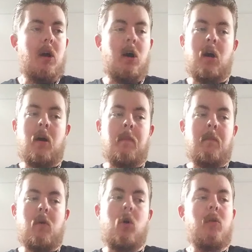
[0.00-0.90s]

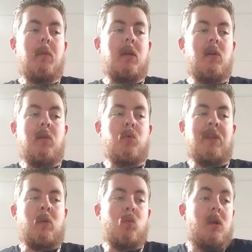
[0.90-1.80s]
Um, only because it was
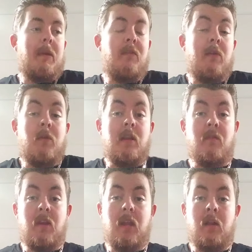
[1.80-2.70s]
like one of my favorite
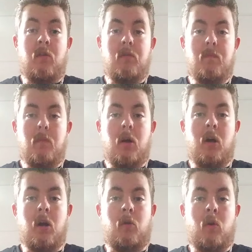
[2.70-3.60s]
DVDs
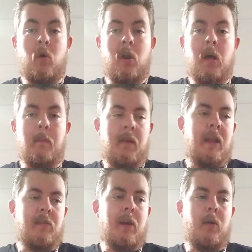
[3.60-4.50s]
uh, growing up, and
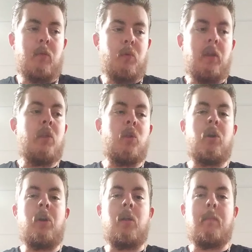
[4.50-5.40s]
that's how I really
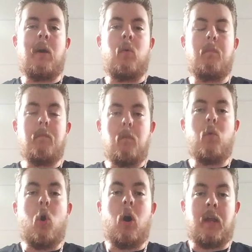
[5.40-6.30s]
learned about
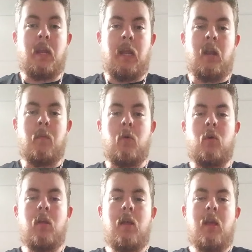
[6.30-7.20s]
Hawk and
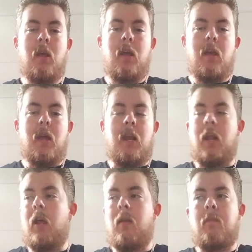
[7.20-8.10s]
Animal. And
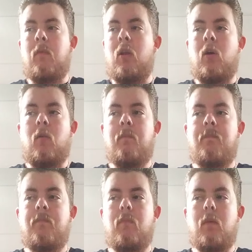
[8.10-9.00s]
then you know,
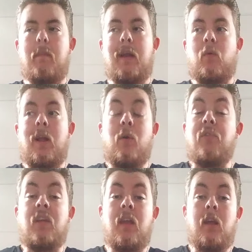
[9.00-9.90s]
back when I
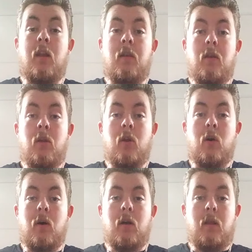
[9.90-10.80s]
was a kid, you know,
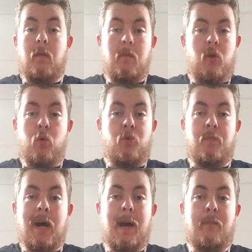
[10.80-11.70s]
a huge
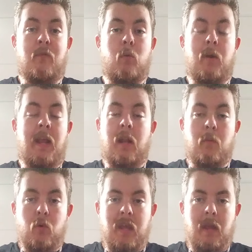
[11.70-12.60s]
pop for when
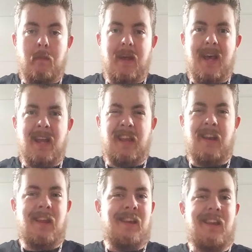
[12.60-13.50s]
Animal came back,
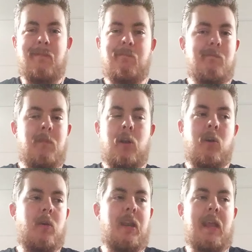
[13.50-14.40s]
and then they you know had